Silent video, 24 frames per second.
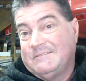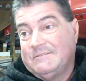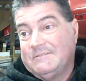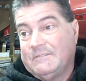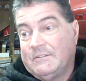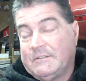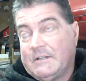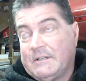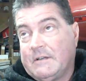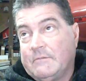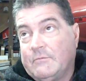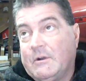
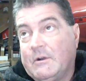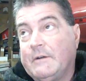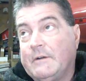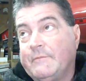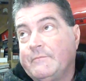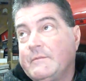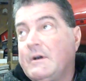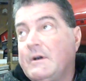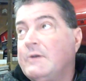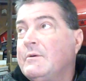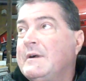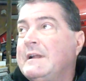Or not? Well,
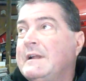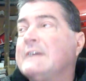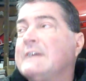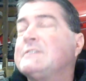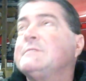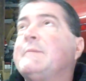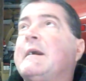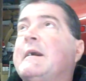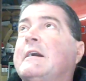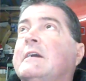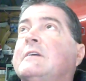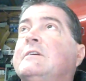no. Well, actually,
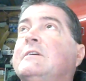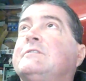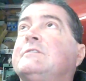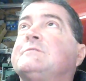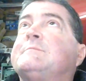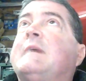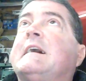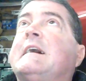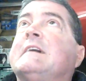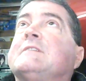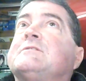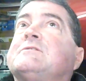Barracuda's
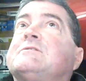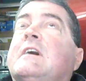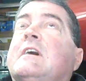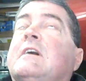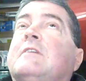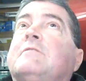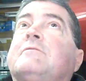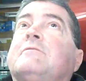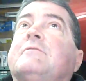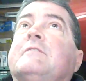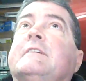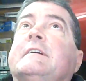by
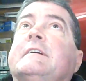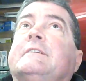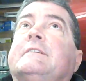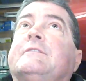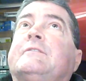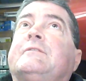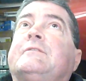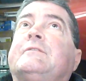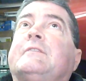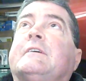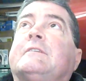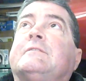itself in
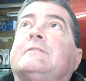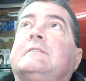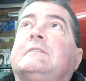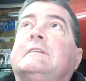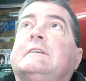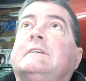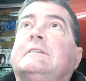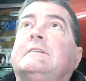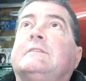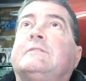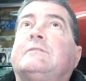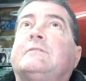
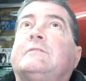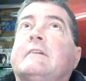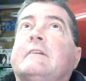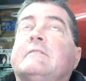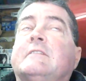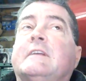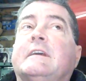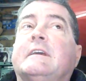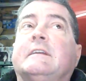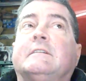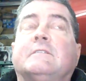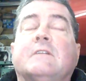
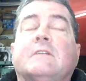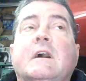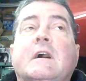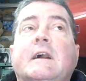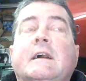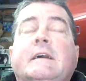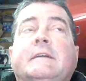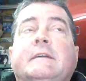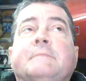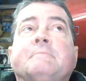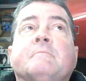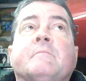67, 8, and
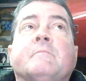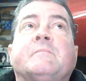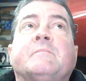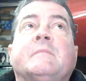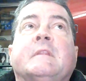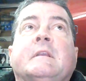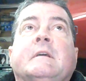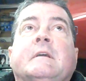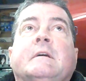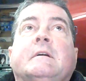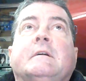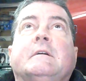9.
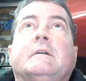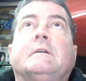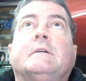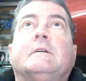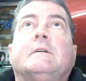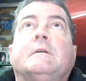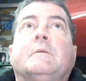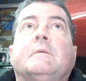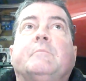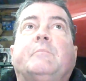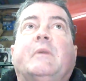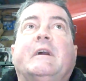
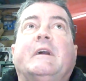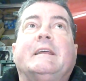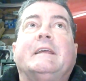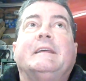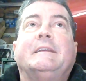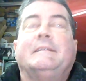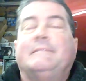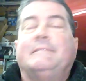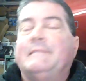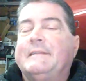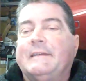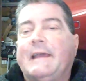But
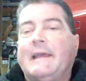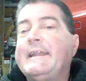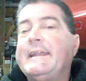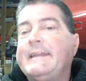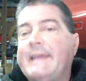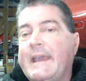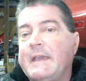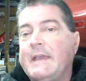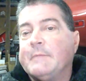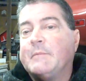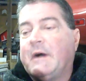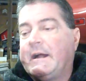any
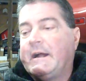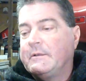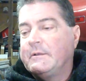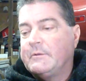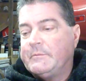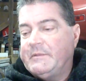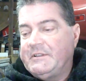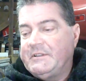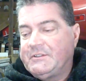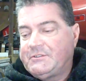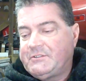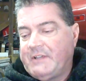A-body would
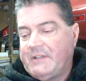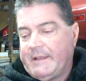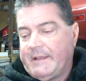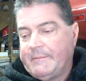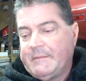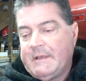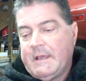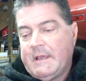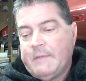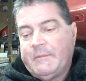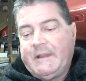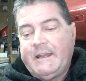be the same.
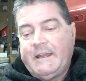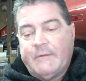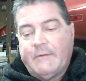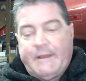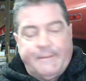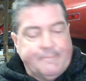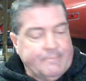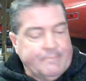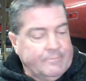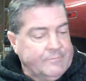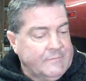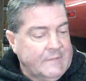But anyway,
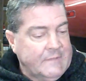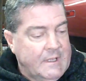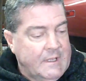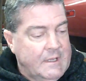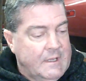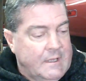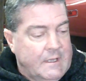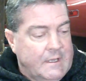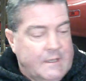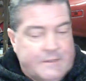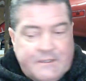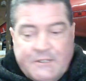
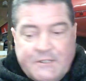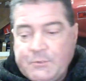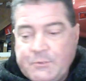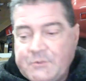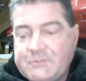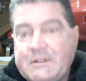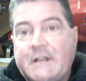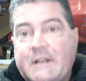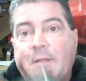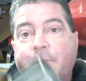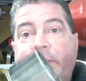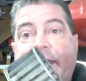this one's
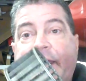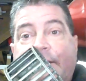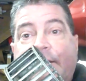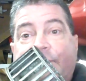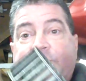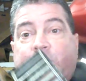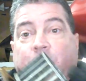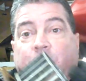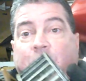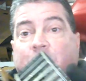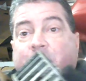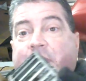got a metal
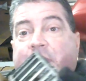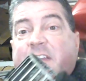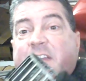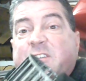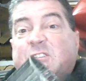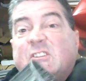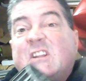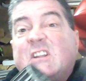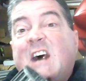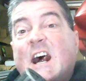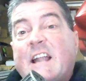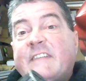squirrel cage. A
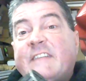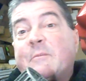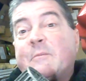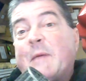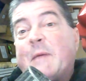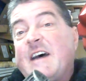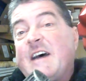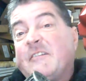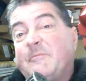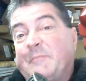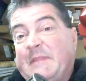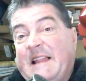lot of them
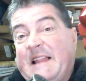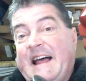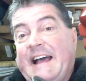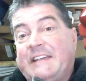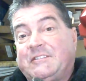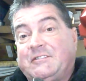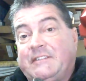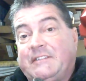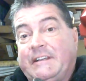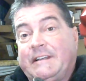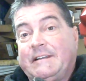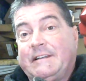have
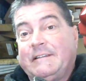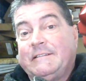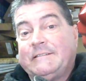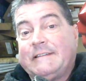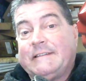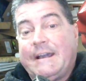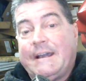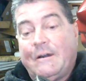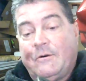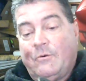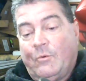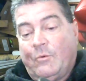plastic.
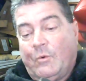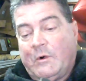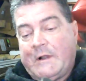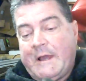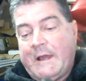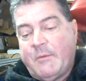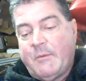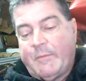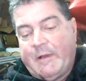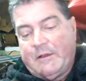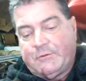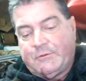Now, what
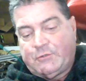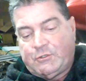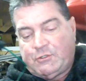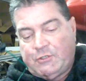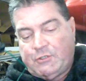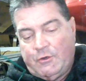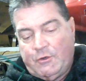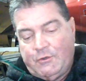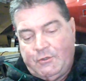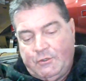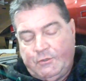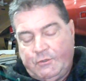I'm about to
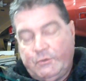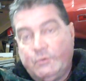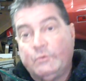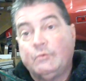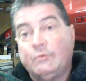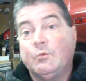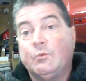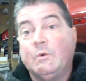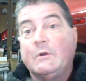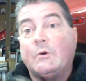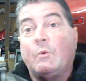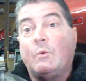show you
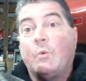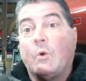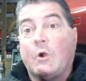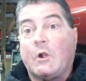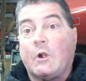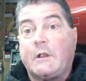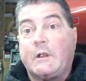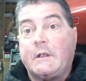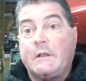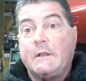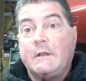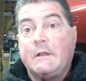will
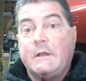work.